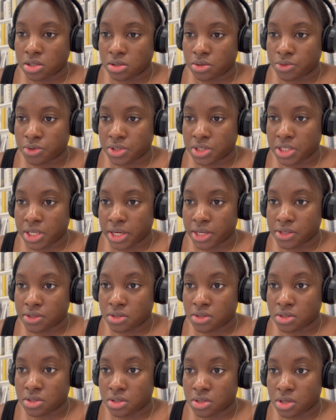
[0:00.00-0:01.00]
where did I
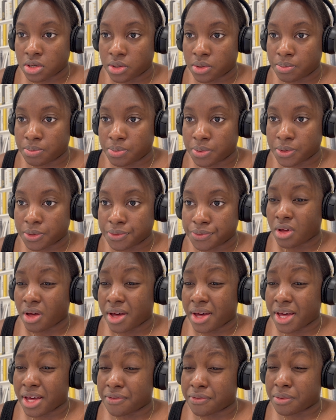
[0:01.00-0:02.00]
stop? I
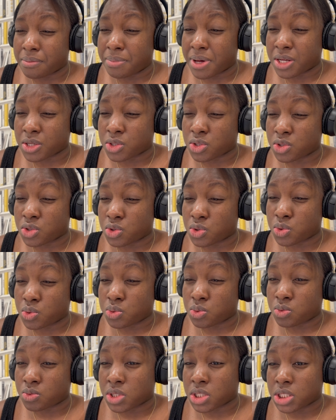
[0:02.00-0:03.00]
have about
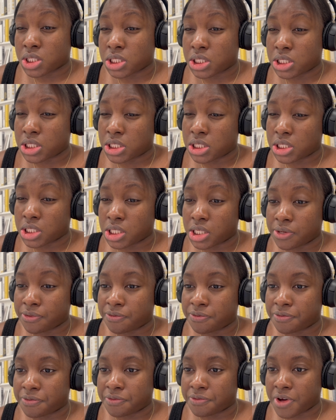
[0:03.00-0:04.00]
25
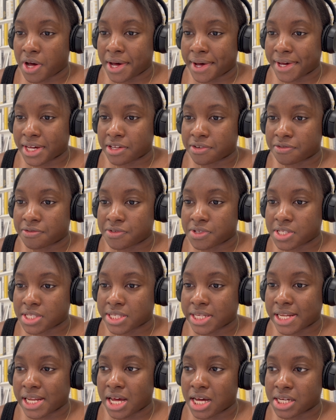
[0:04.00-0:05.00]

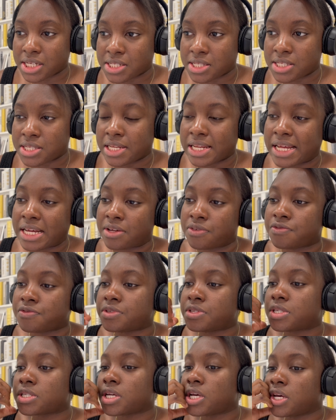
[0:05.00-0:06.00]
slides
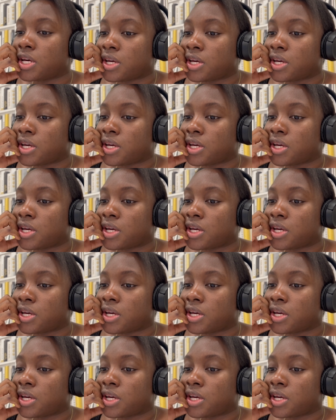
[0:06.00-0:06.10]
left,